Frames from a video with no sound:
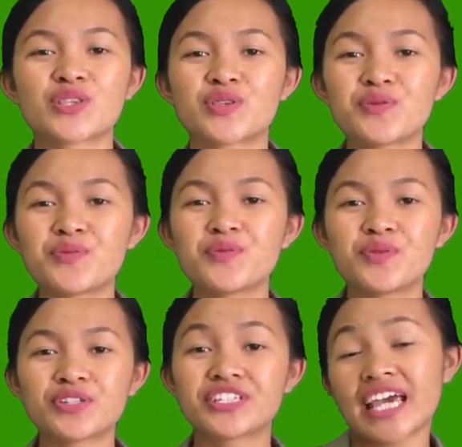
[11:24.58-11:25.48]

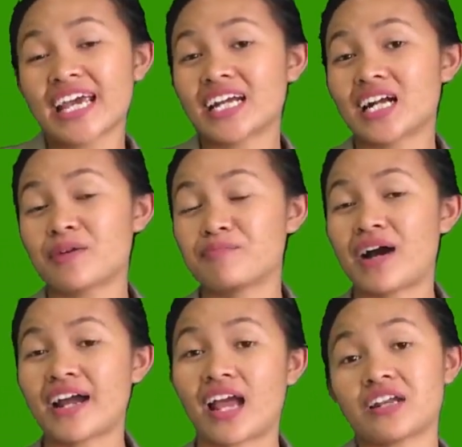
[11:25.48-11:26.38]
To check
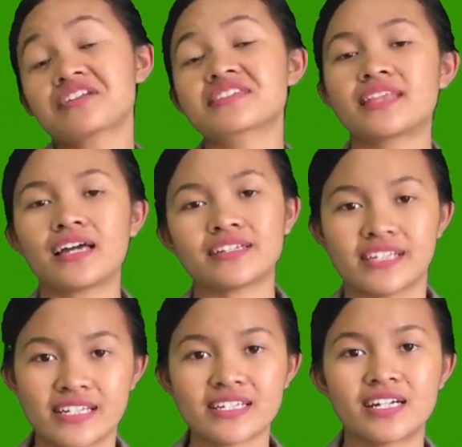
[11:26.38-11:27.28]
my
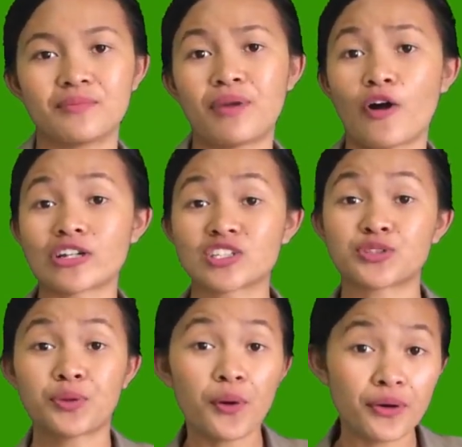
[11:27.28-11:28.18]
understanding about the
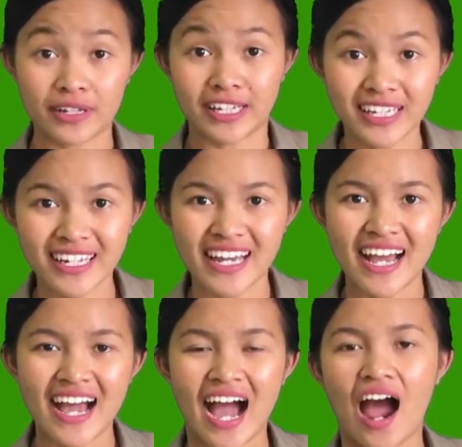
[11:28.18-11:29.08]
story,
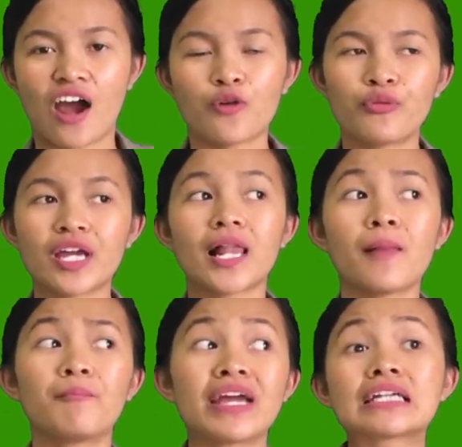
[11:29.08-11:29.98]
I
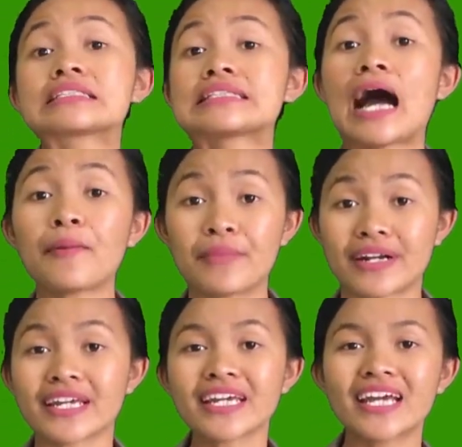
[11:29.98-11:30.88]
will make a
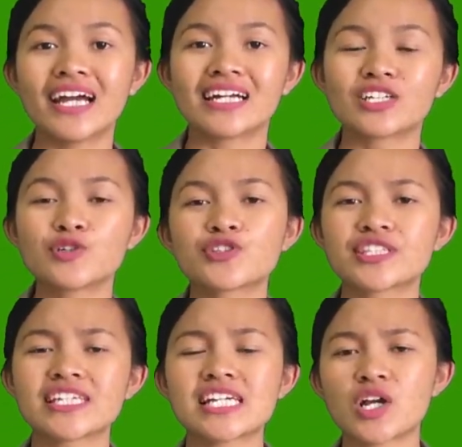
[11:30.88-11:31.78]
summary
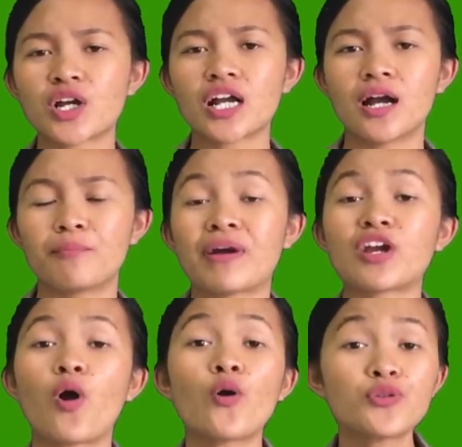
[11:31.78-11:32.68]
using
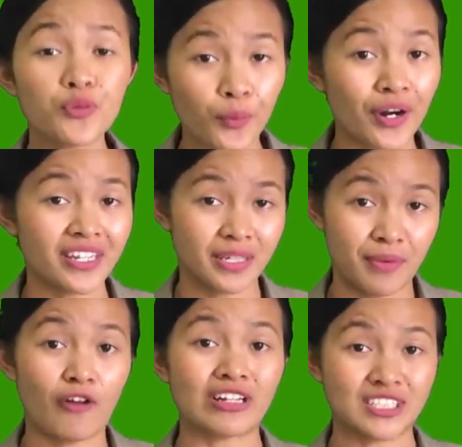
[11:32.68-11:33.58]
my own word
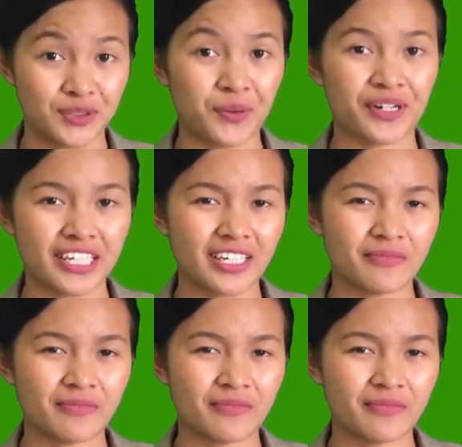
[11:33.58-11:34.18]
about the story.